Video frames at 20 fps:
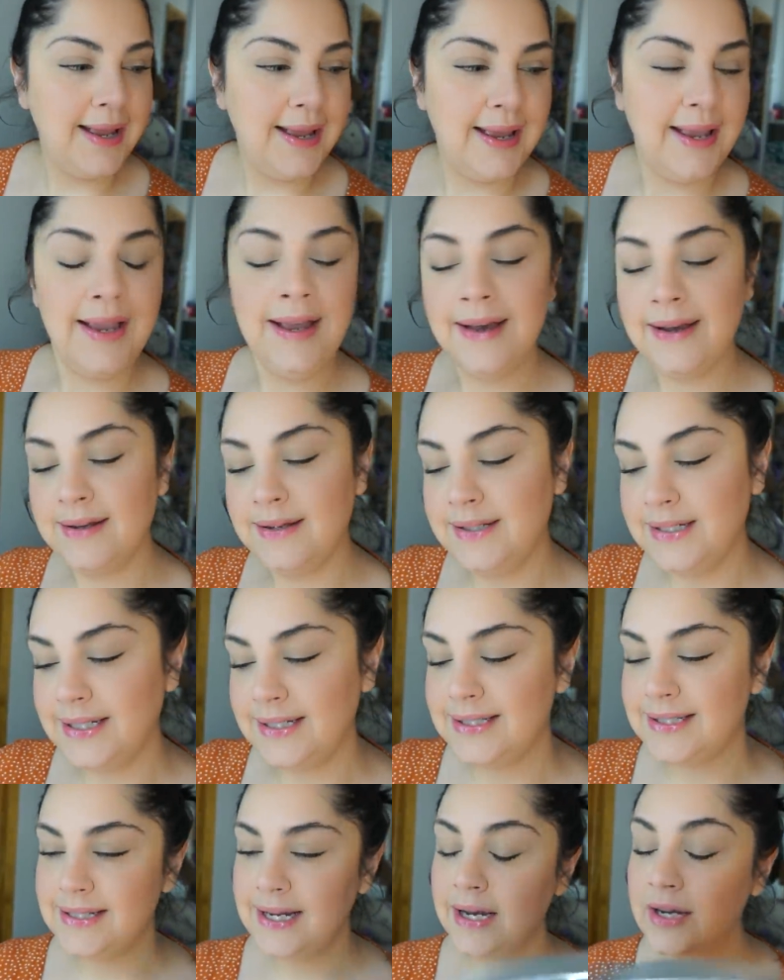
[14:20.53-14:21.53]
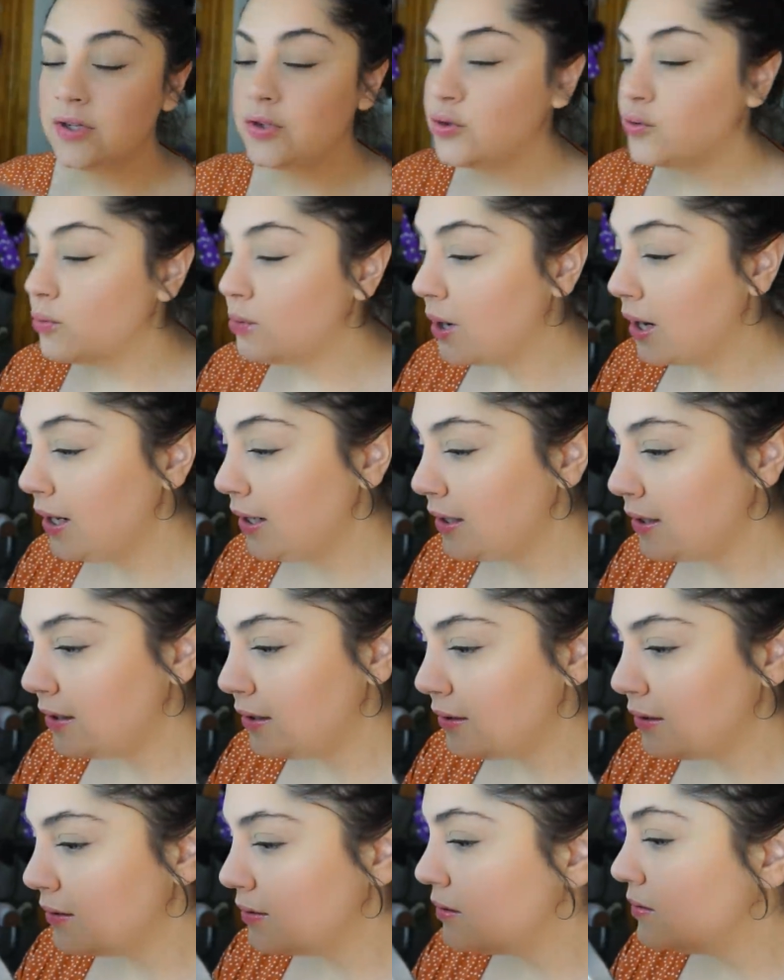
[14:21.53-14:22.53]
And it's not
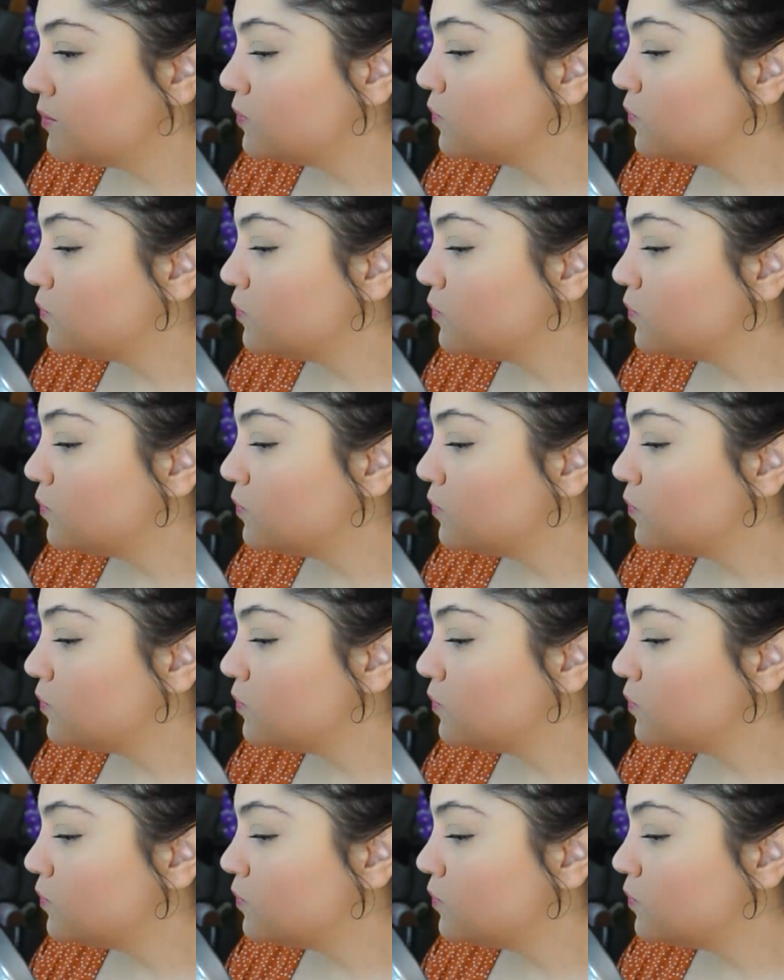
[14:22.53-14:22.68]
drying.